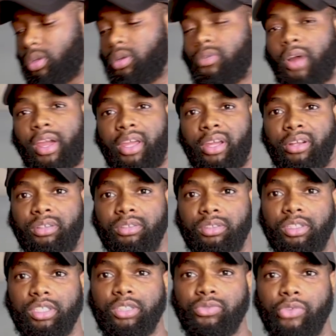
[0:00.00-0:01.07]
right here,
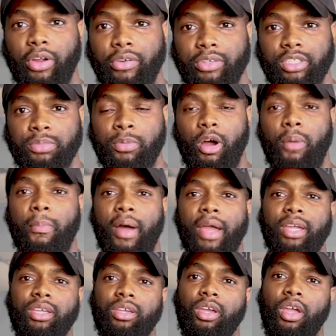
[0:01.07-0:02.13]
just a very small
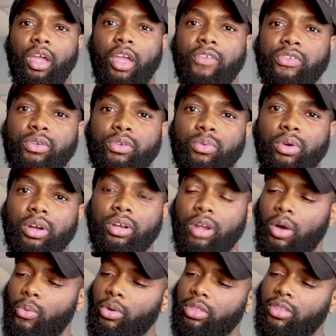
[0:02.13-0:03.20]
mic. If you want to
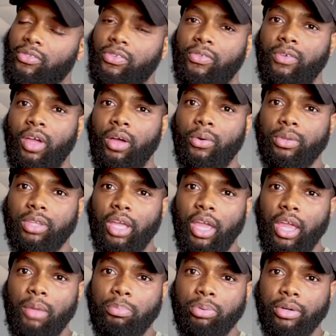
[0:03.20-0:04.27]
know what the
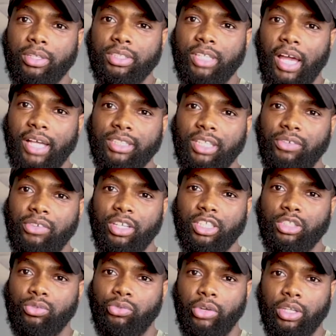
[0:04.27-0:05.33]
handprint size of it,
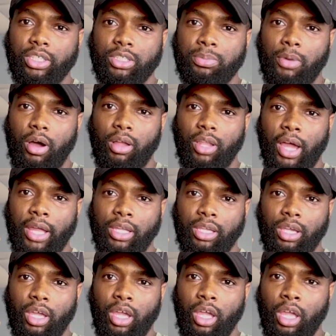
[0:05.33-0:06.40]
it's really small. Like,
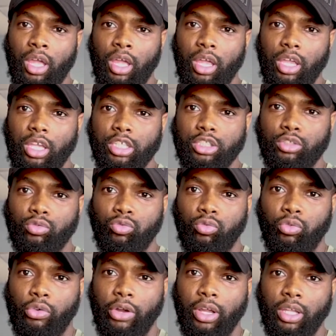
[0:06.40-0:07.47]
it's
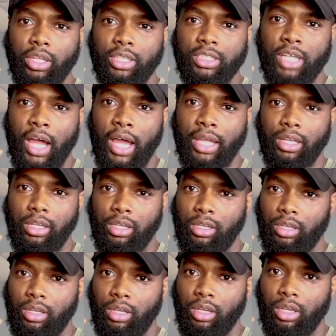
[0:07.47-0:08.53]
really tiny.
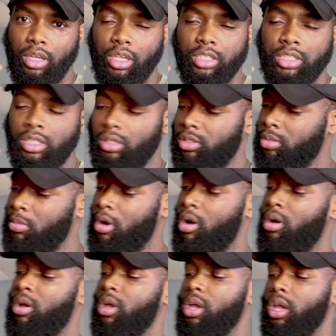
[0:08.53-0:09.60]
It's so
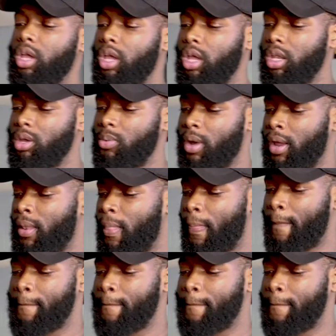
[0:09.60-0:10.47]
small. Anyway,